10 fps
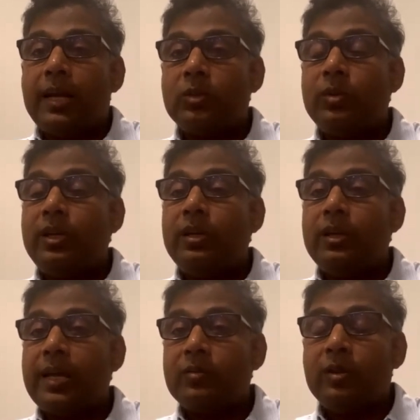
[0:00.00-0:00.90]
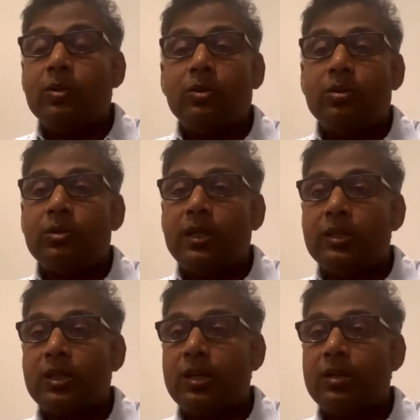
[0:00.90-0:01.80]
as we go through
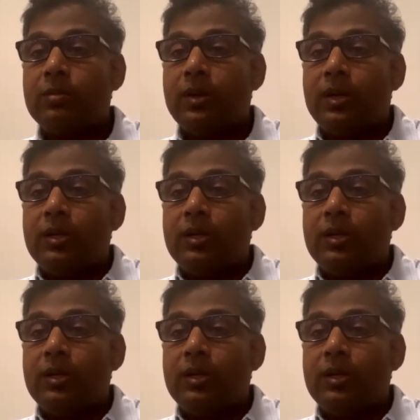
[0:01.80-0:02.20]
this. So